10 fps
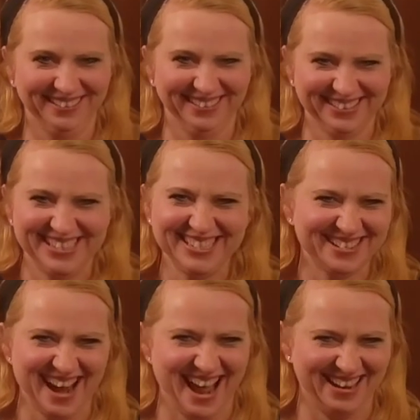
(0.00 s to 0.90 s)
She's
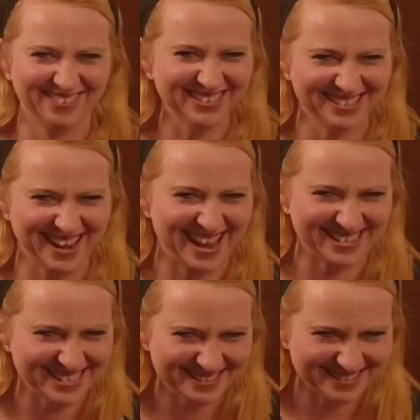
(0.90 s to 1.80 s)
trying. We're trying to
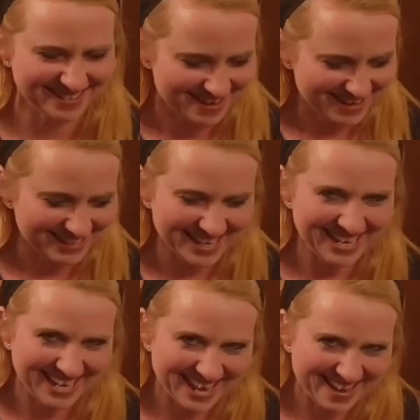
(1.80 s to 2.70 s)
get her to say
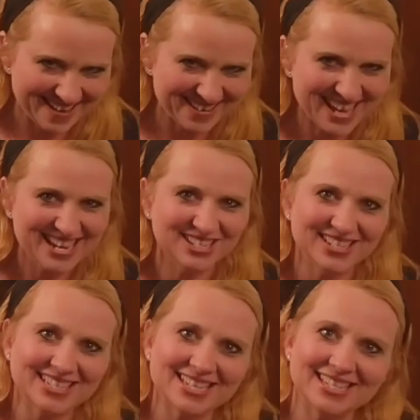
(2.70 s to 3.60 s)
hello. She
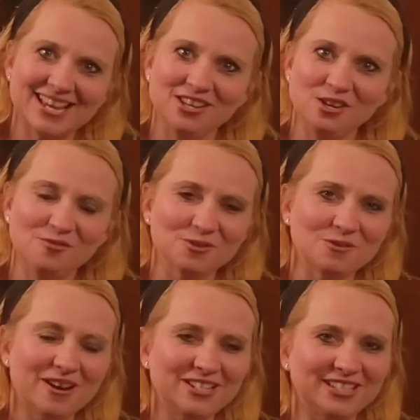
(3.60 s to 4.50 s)
says, thank you for
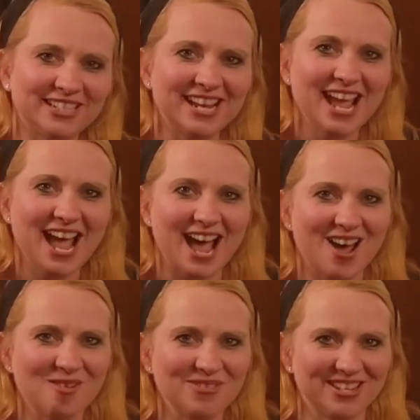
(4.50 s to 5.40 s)
watching. I
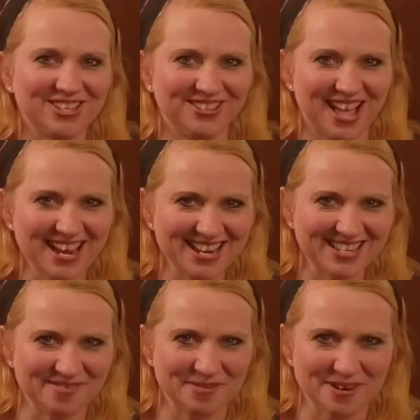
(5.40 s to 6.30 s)
hope that you like and
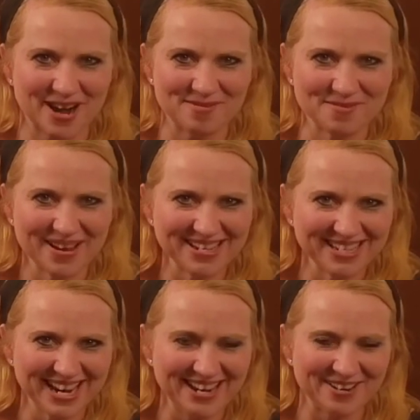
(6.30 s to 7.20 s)
subscribe to my
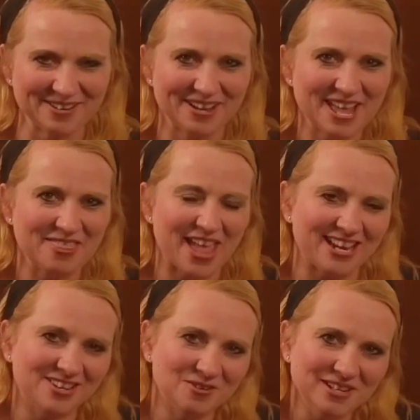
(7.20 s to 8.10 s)
channel.
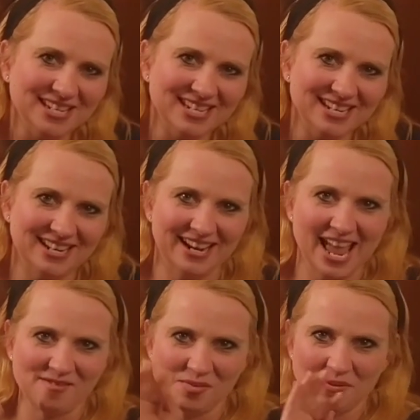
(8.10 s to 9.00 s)
Thank you again.
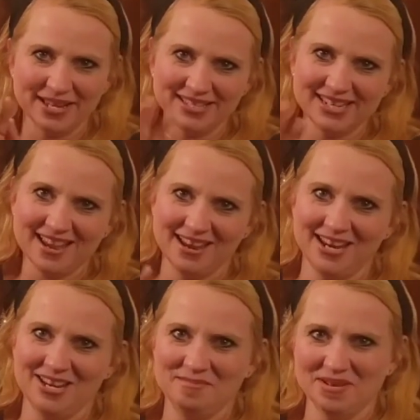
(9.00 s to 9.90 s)
Have a blessed
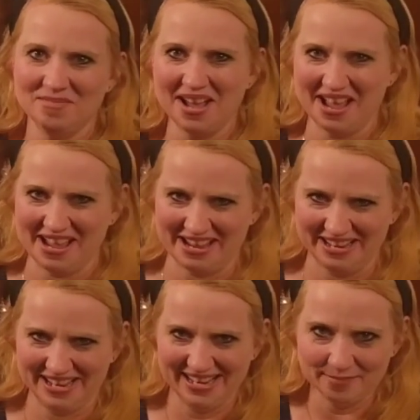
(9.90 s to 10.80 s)
day. Bye-bye.
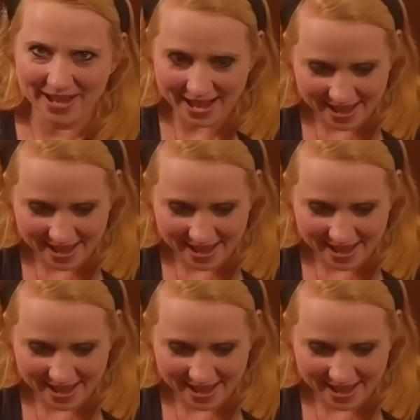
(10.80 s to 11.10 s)
Bye.